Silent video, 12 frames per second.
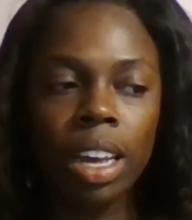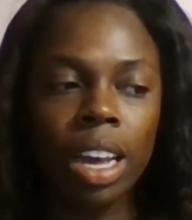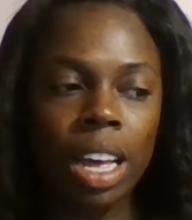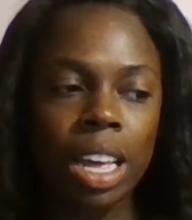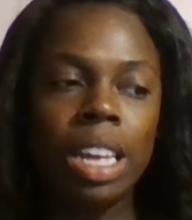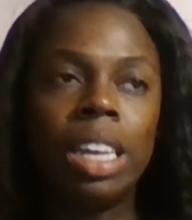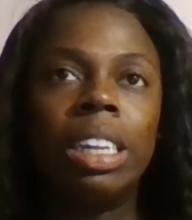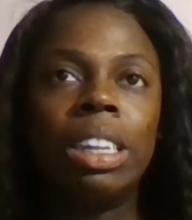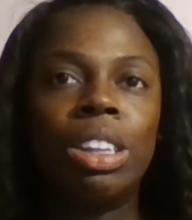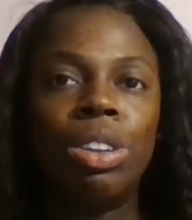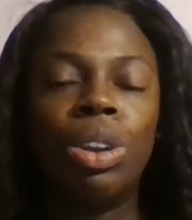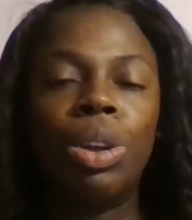
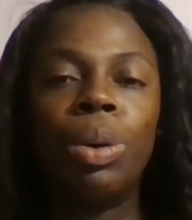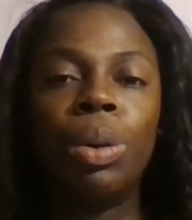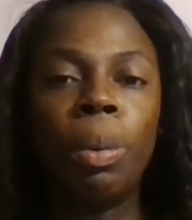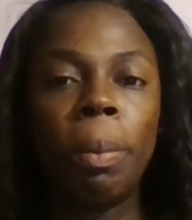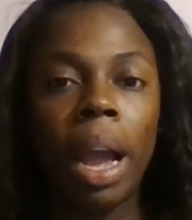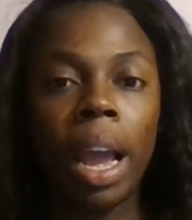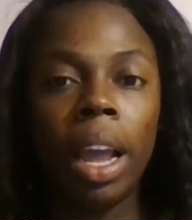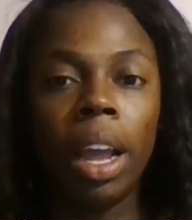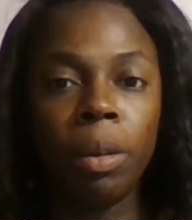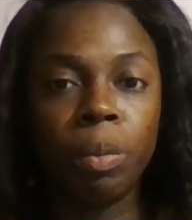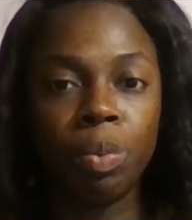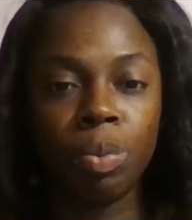because you know you
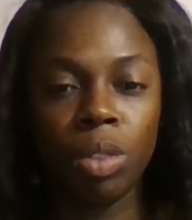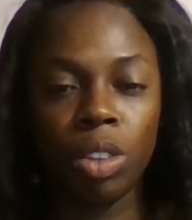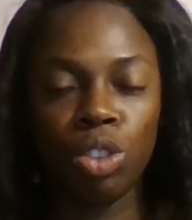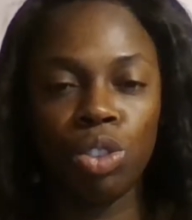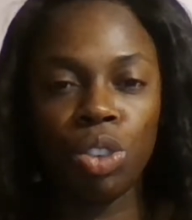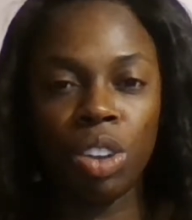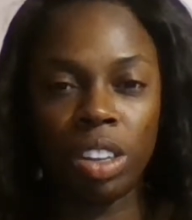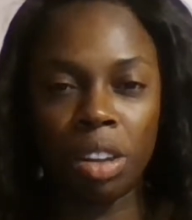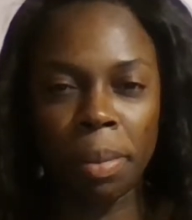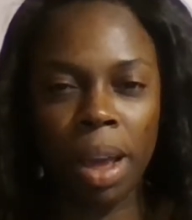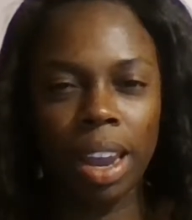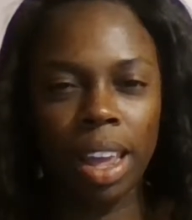might stress
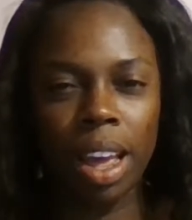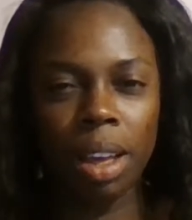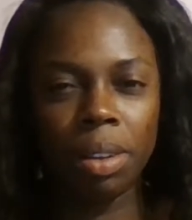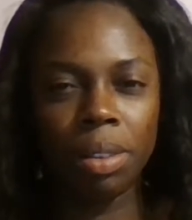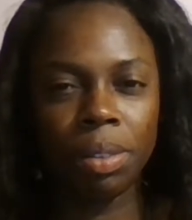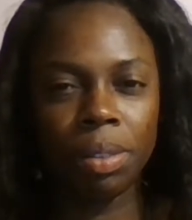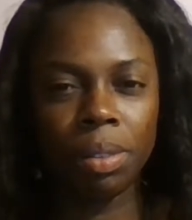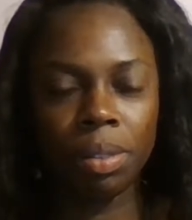your body out.